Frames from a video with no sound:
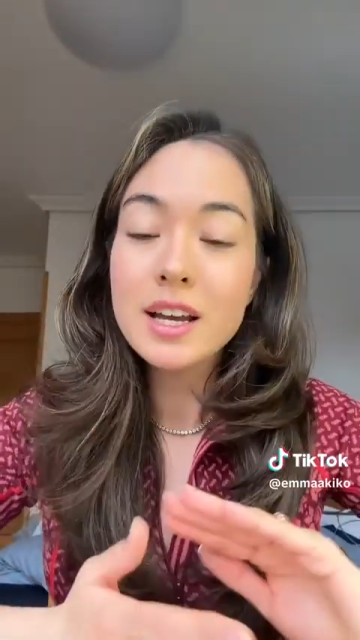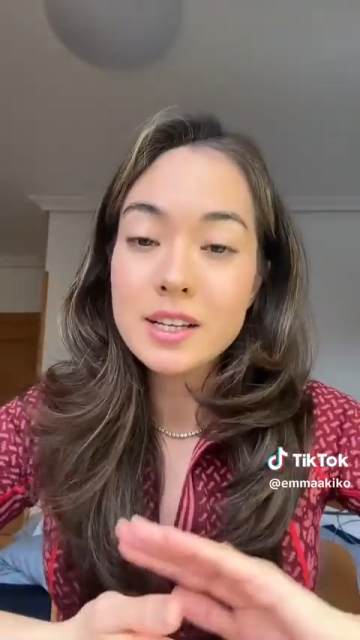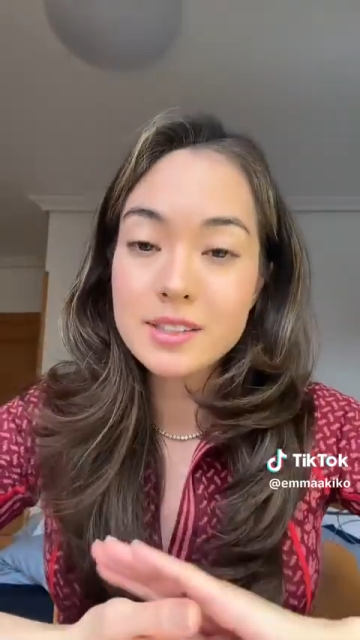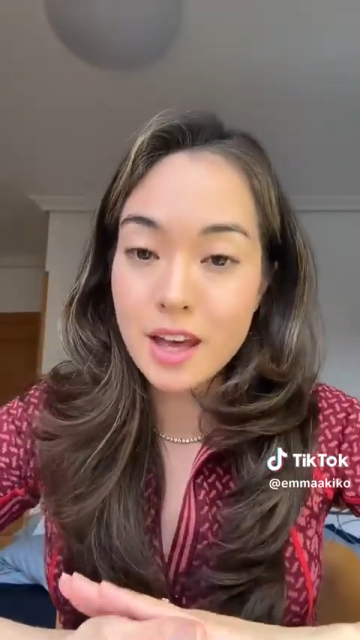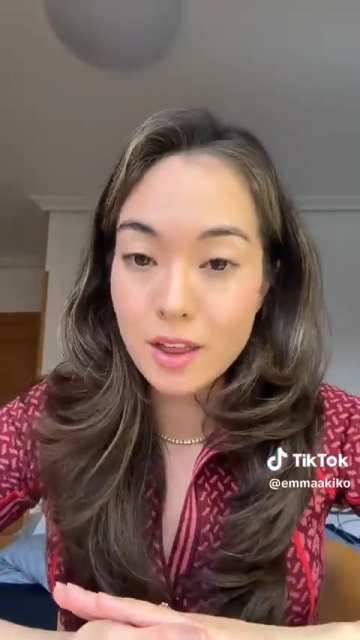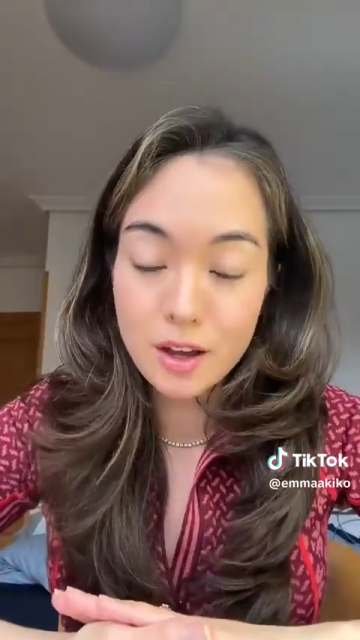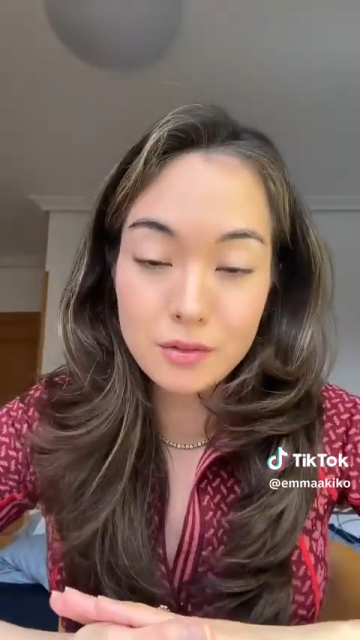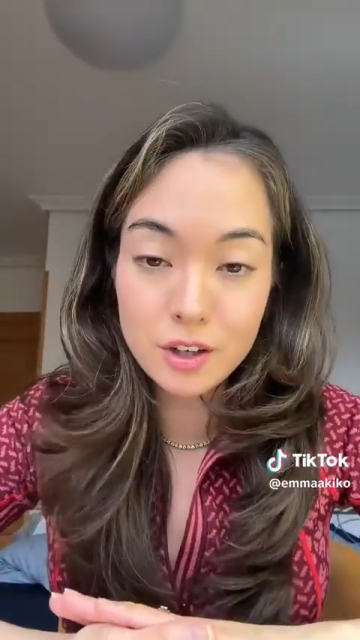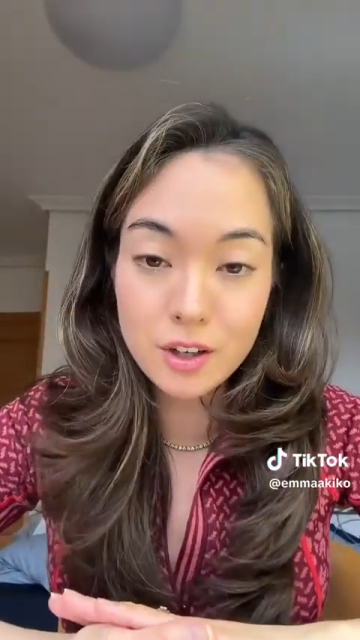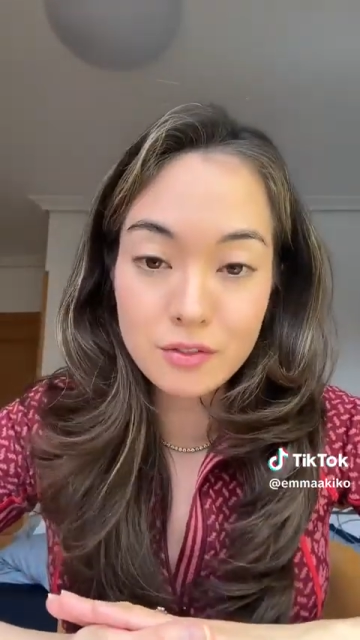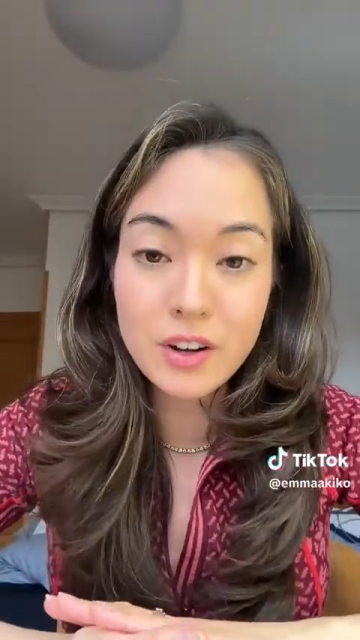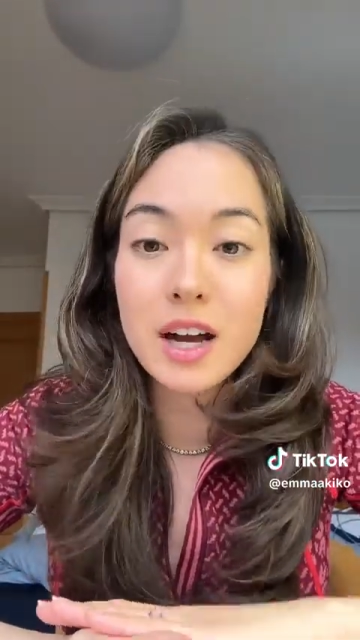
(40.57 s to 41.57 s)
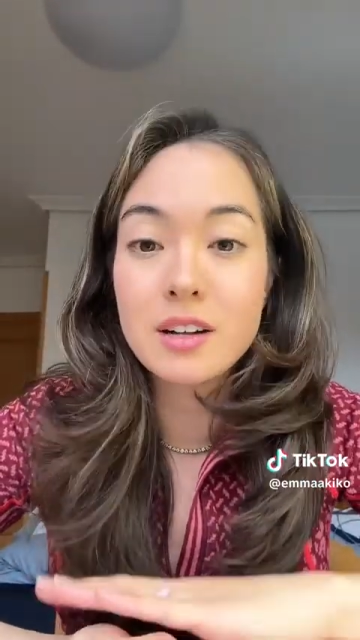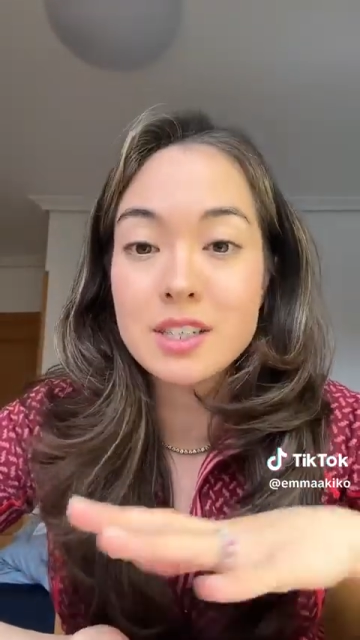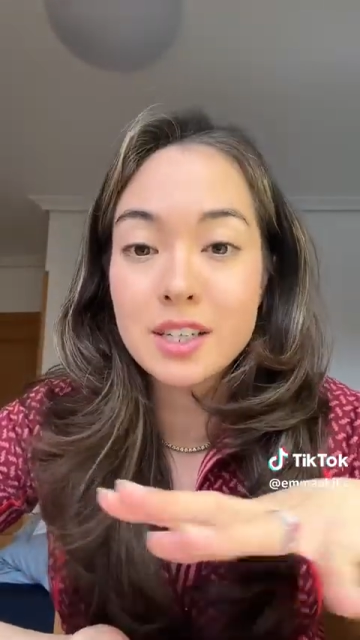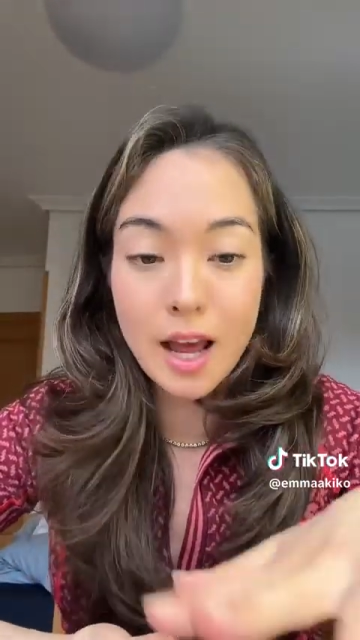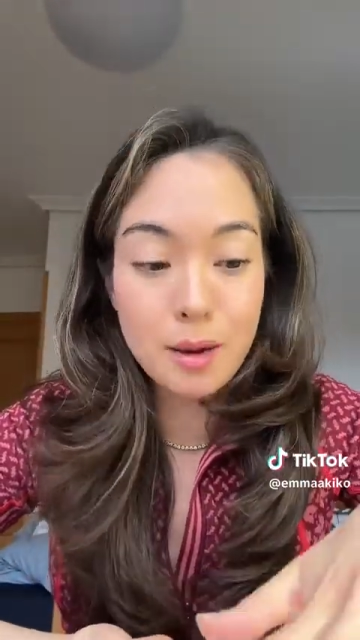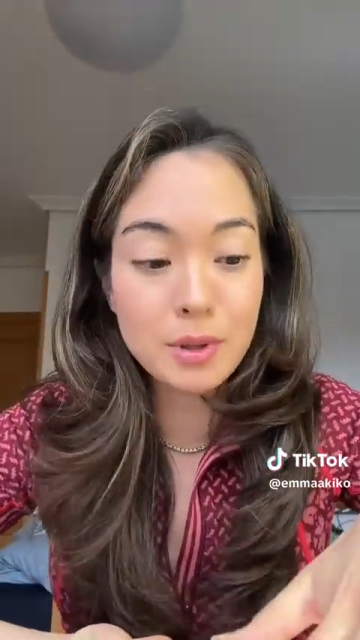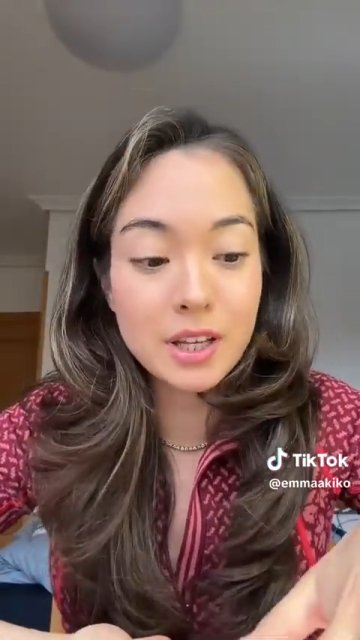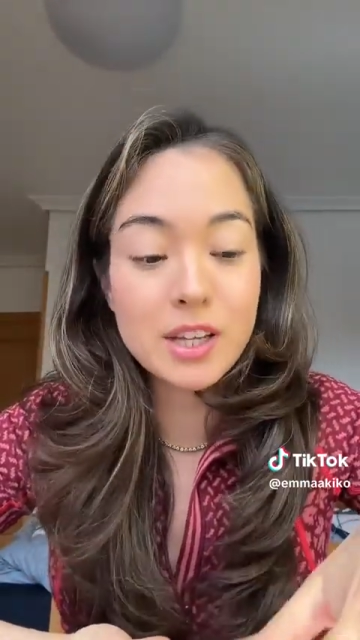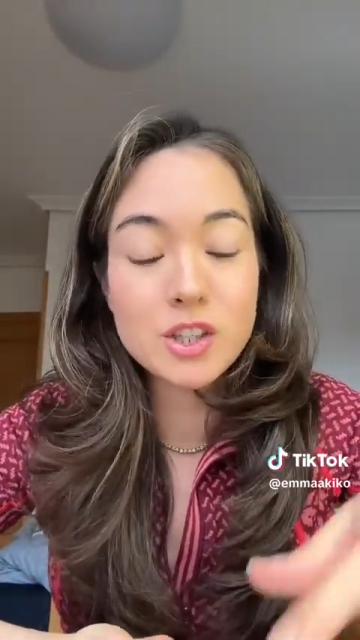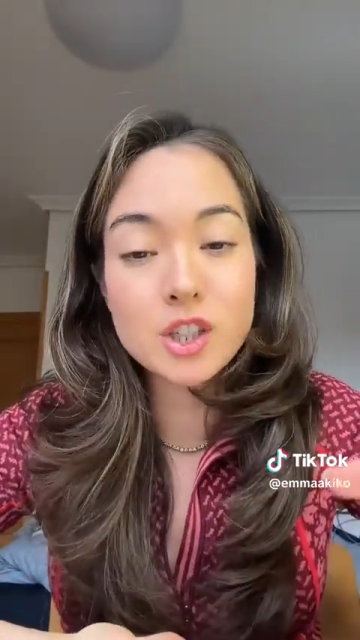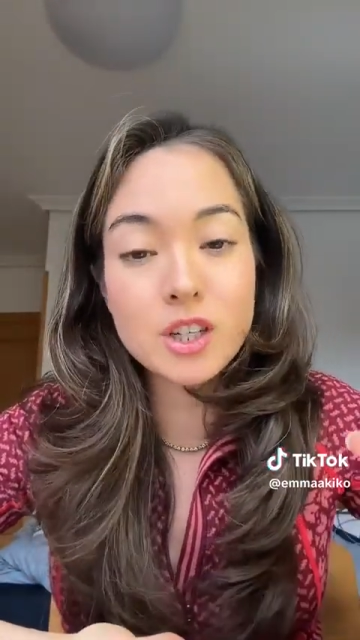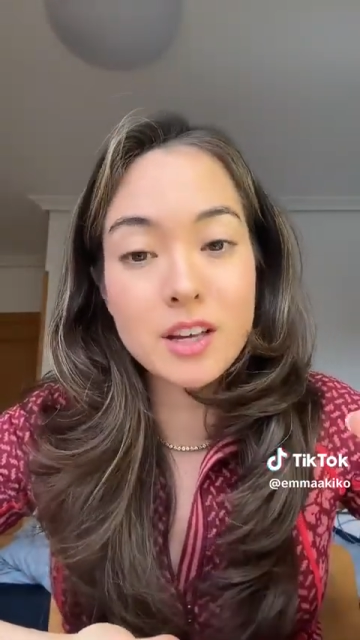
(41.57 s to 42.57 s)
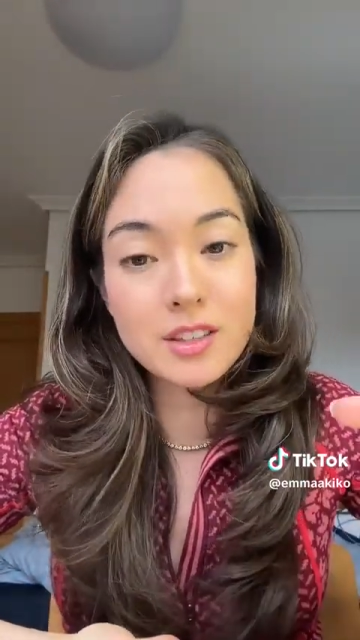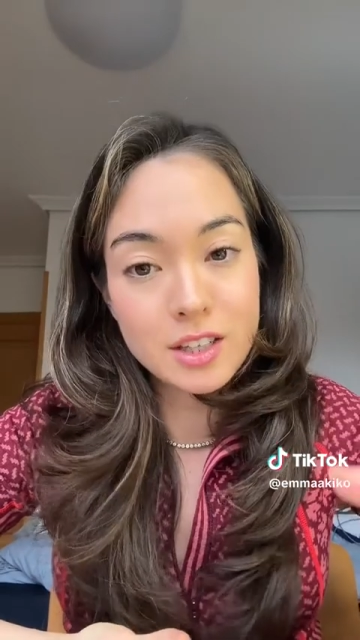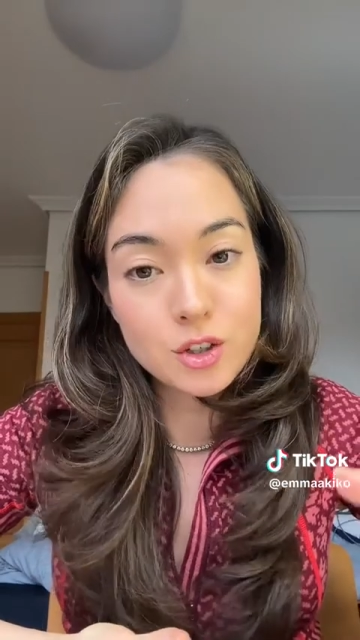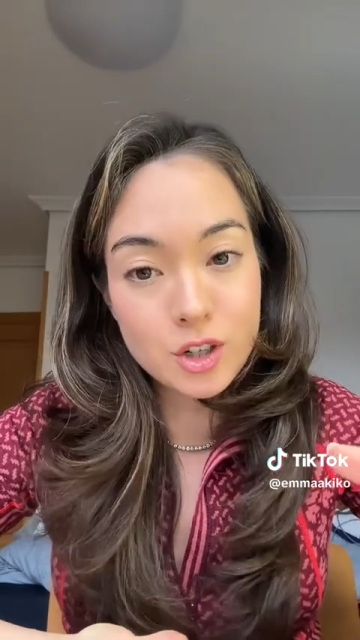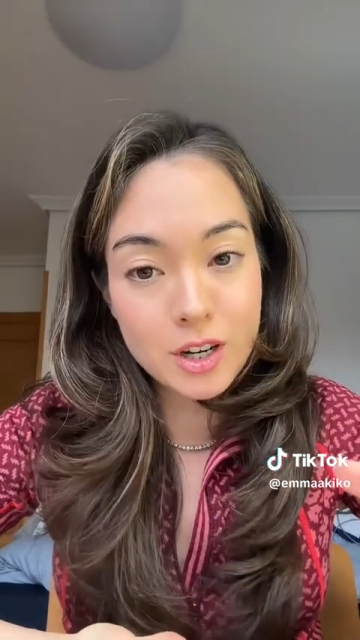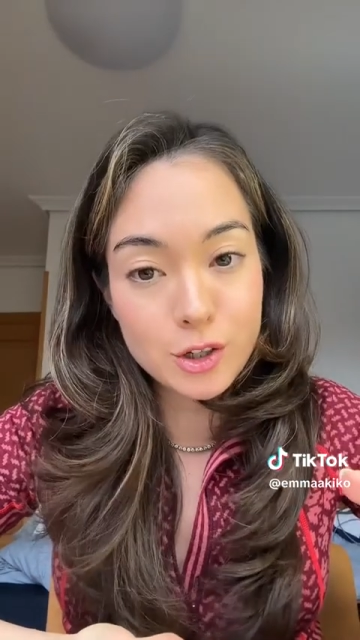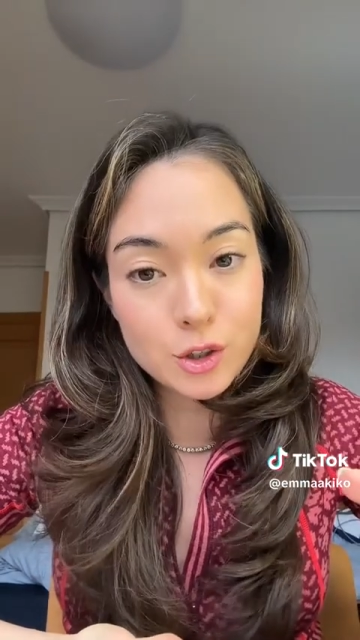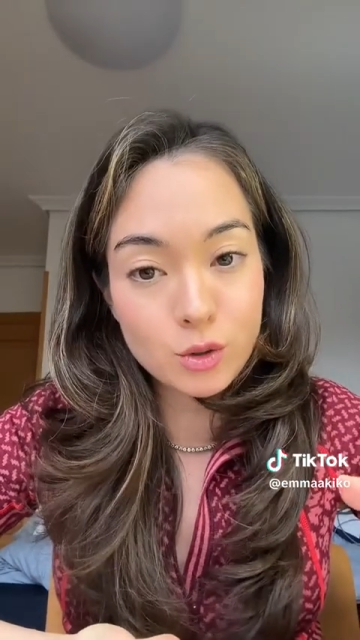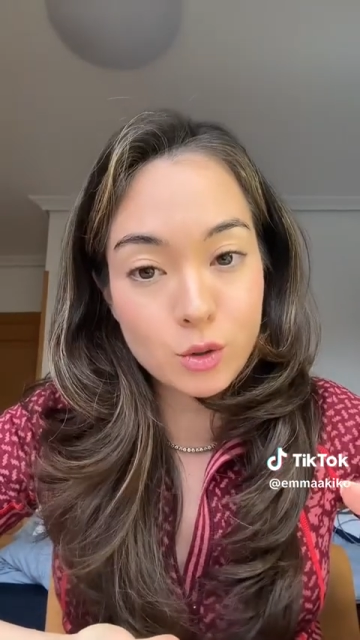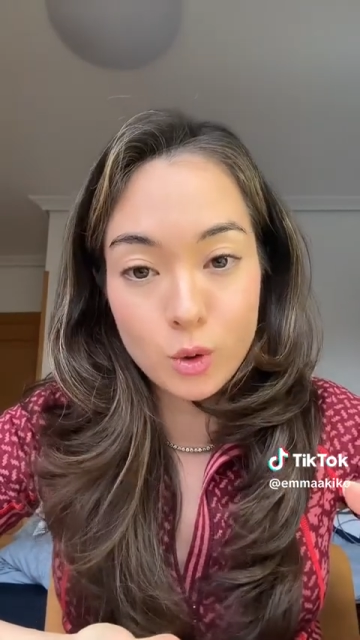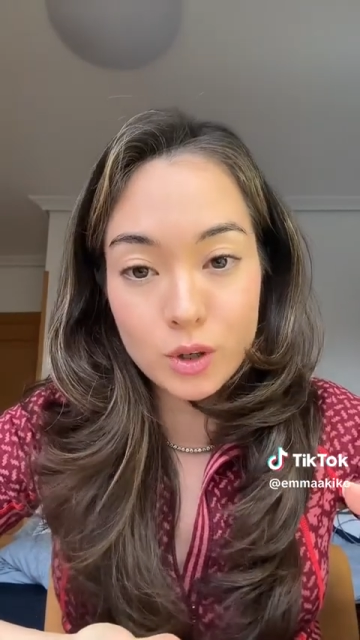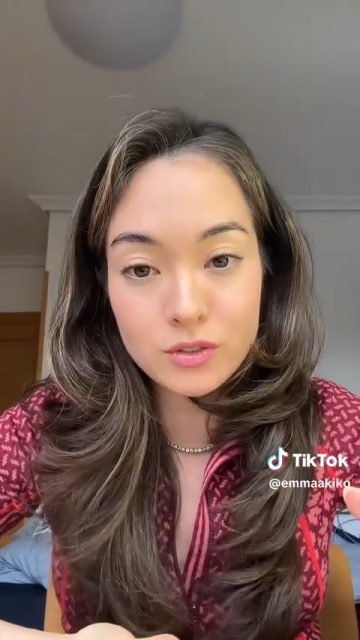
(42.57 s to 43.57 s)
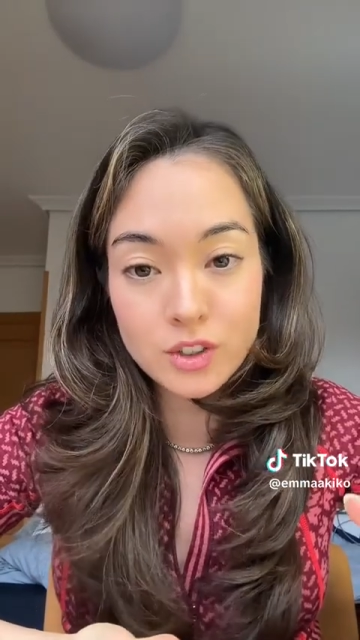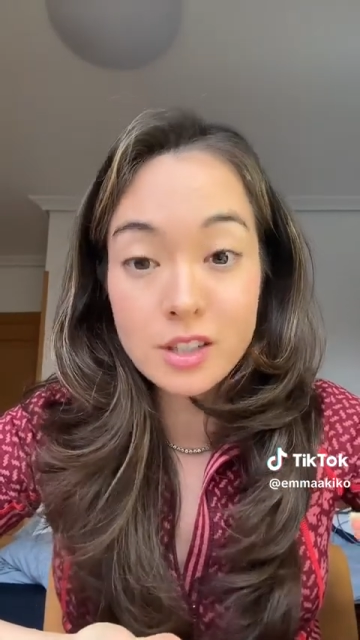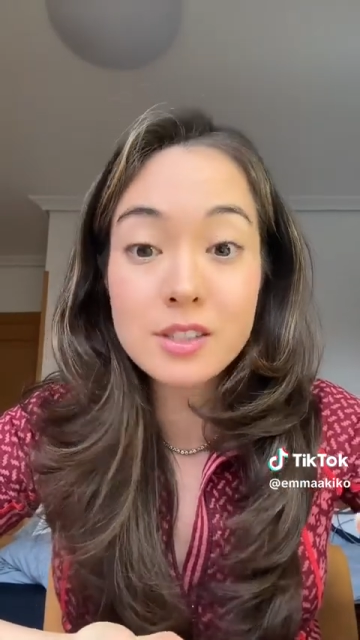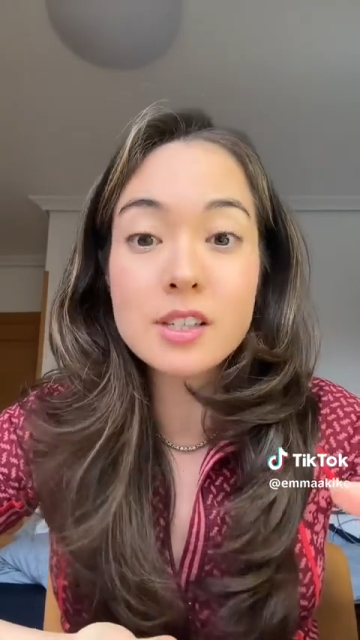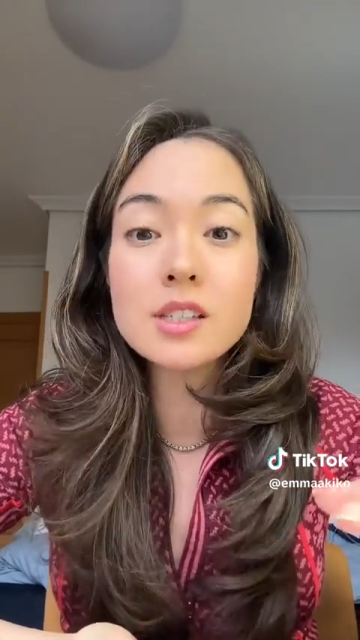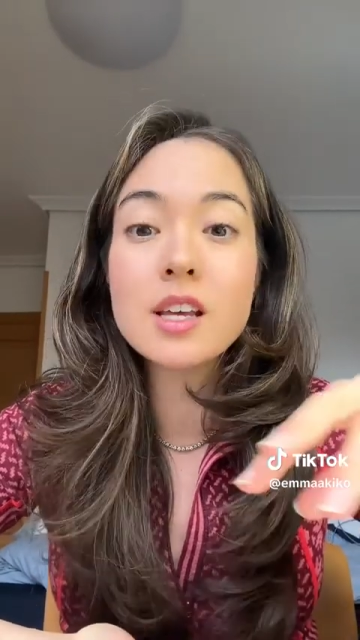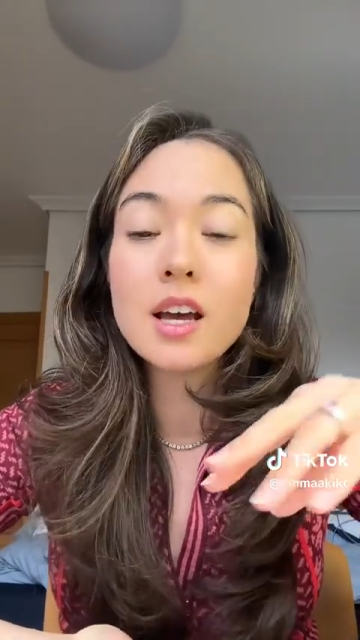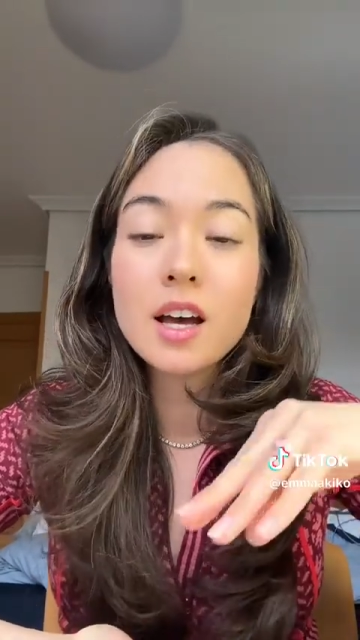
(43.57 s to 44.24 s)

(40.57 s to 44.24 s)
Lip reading: South Africa filed an application at the International Court of Justice